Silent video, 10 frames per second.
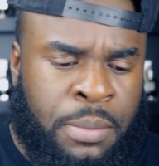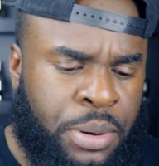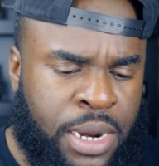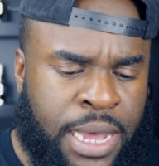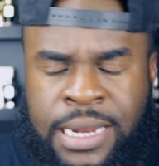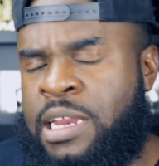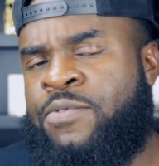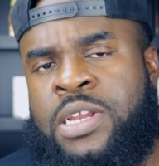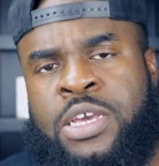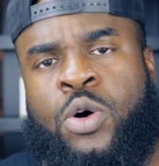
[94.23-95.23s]
But uh, I didn't
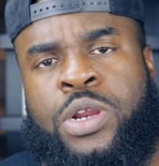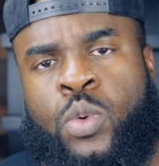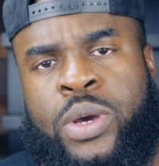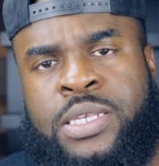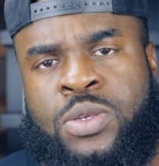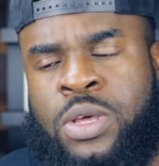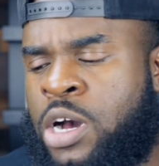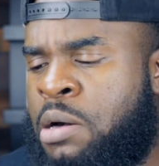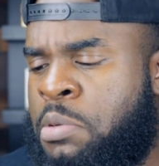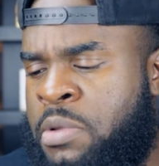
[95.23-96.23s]
really go anywhere, so the
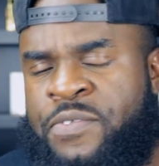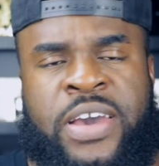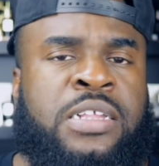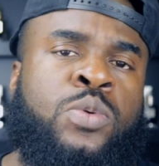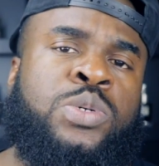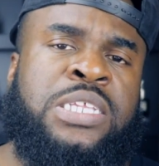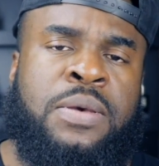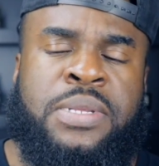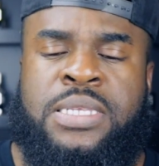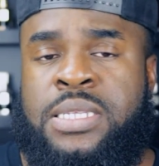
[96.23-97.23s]
compliment factor was
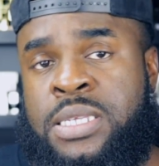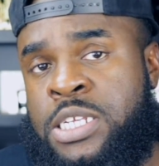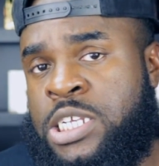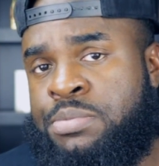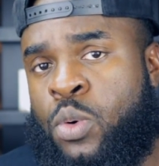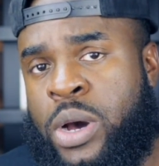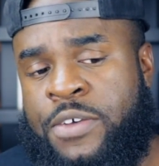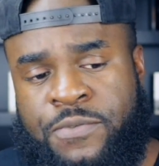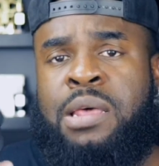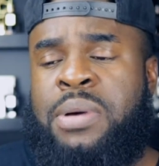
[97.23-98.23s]
limited to just my
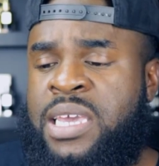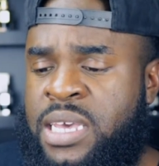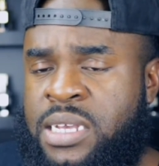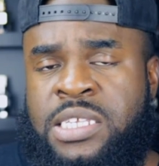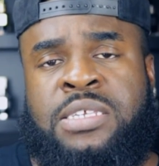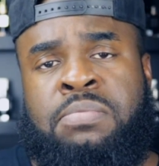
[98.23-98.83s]
wife and my kids.